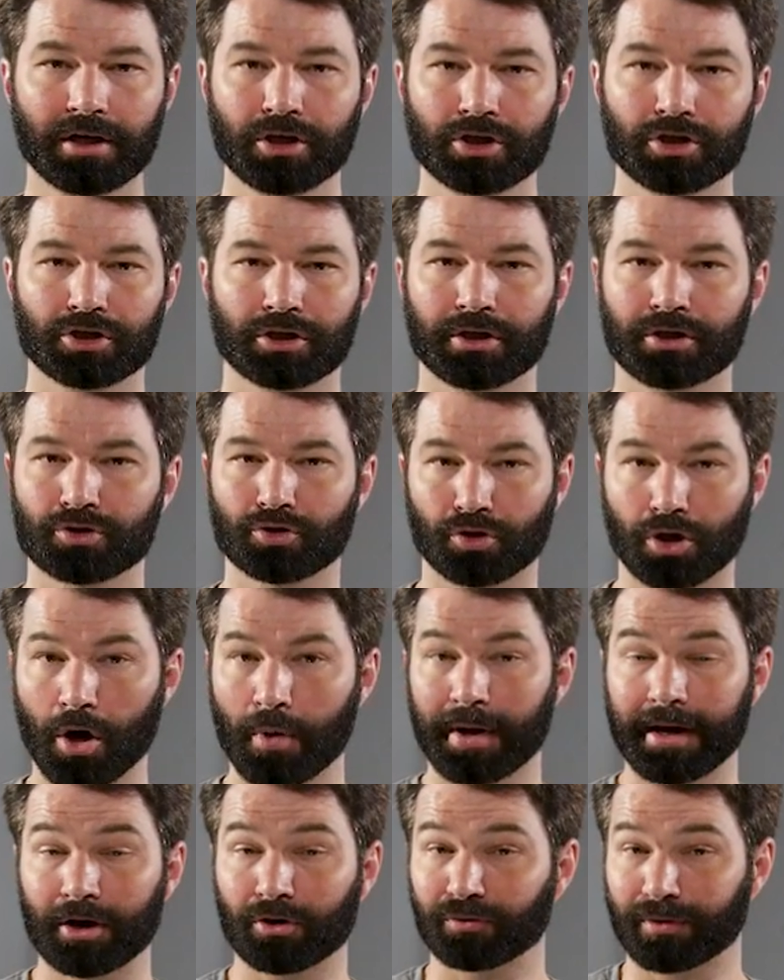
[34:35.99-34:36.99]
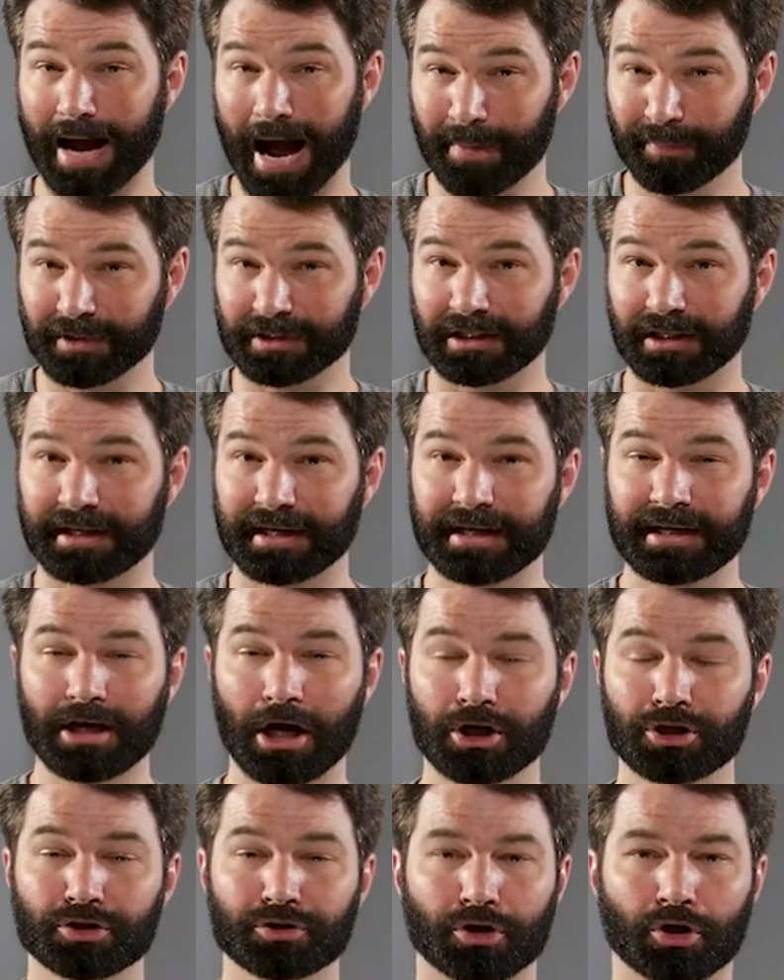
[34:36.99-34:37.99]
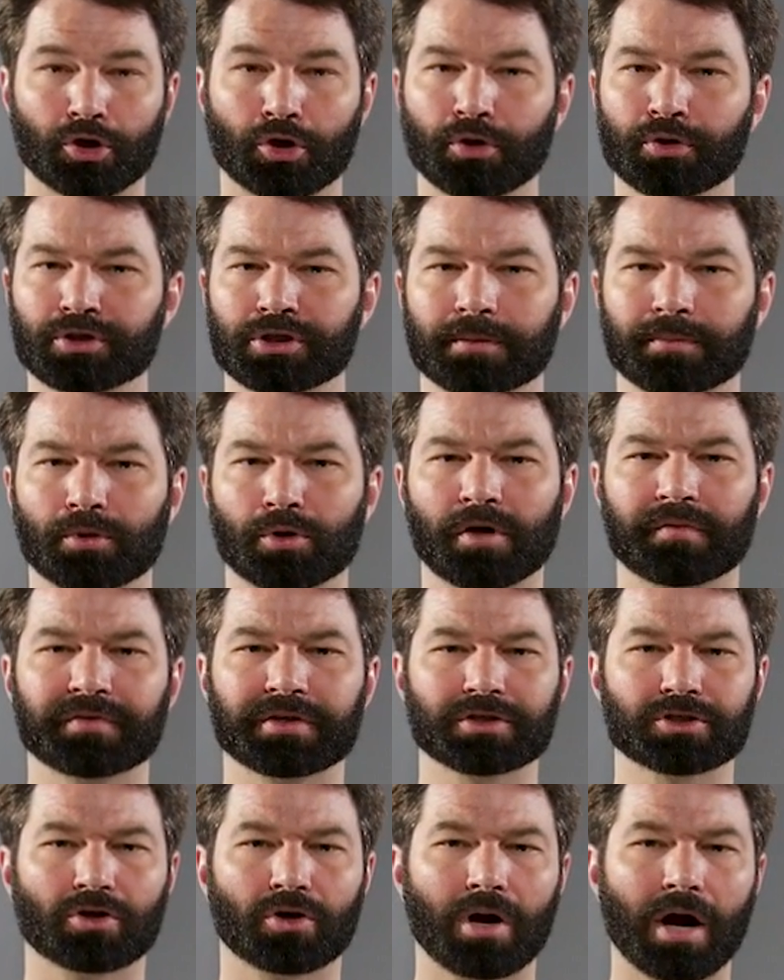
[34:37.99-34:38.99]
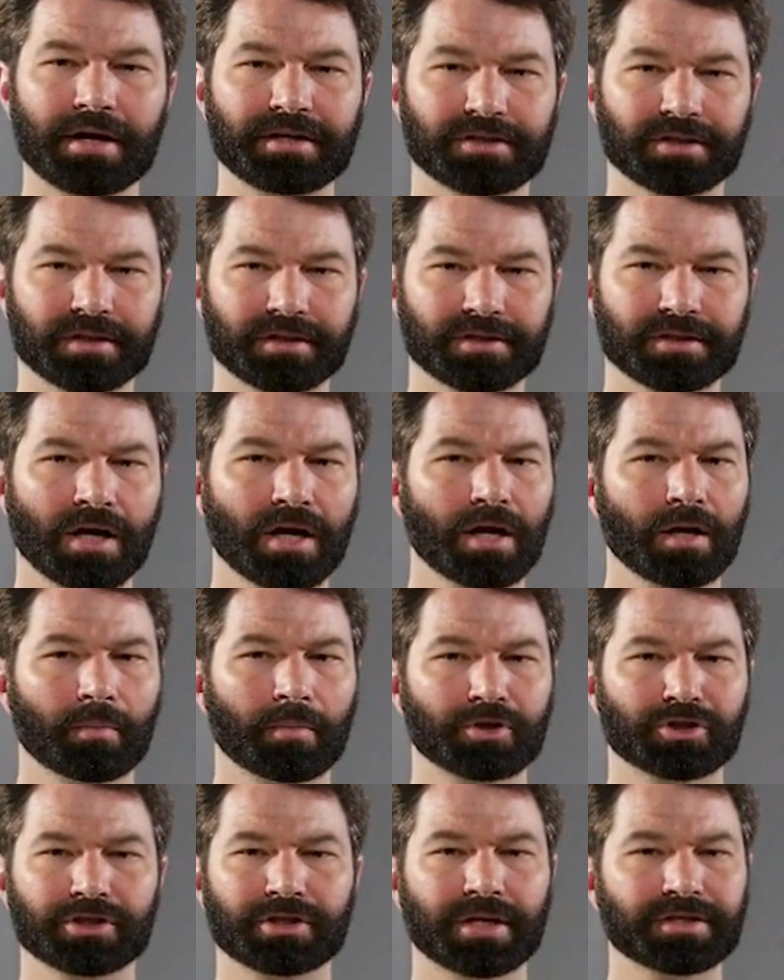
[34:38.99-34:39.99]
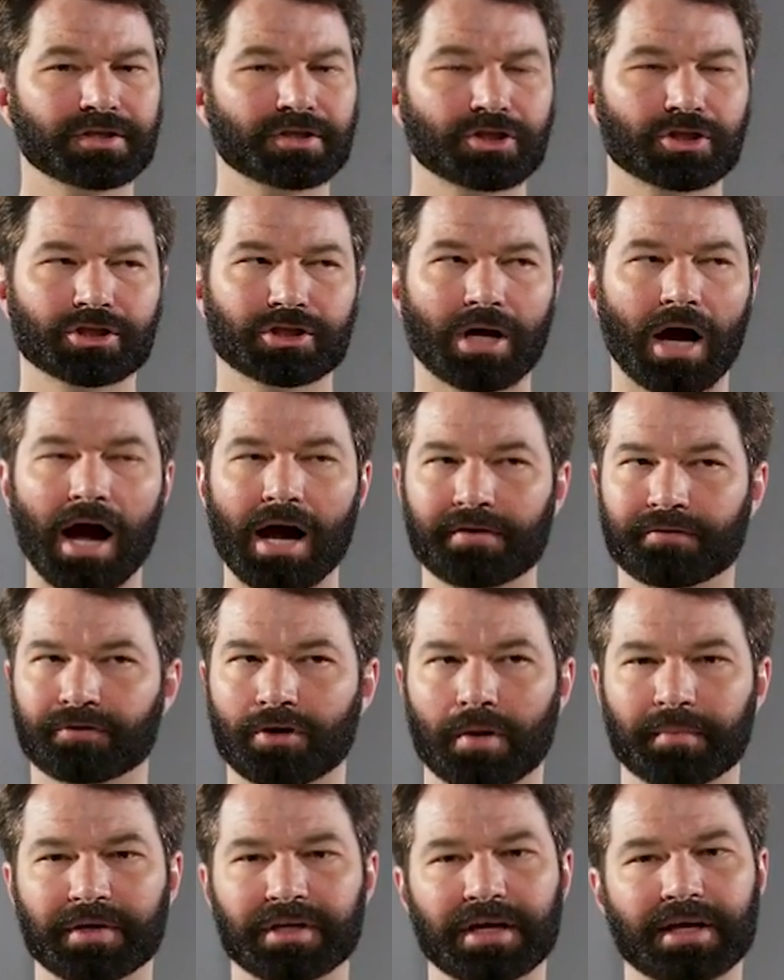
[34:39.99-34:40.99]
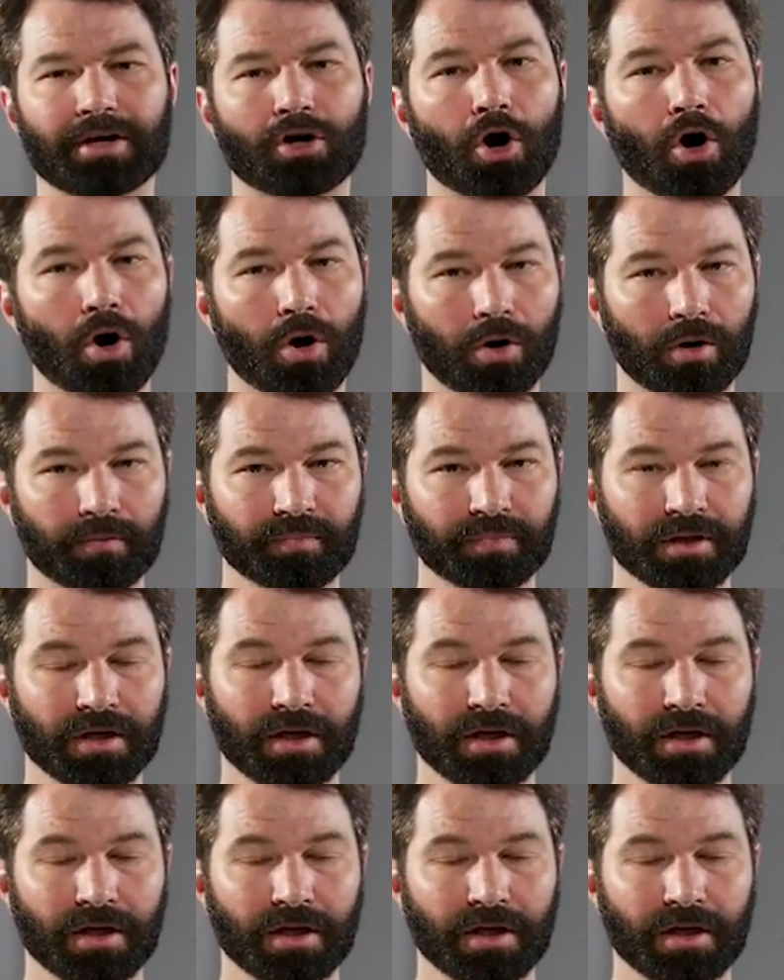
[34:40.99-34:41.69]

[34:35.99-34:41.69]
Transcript: She is growing rapidly under the crucible of this crisis, but she doesn't shy from it at all.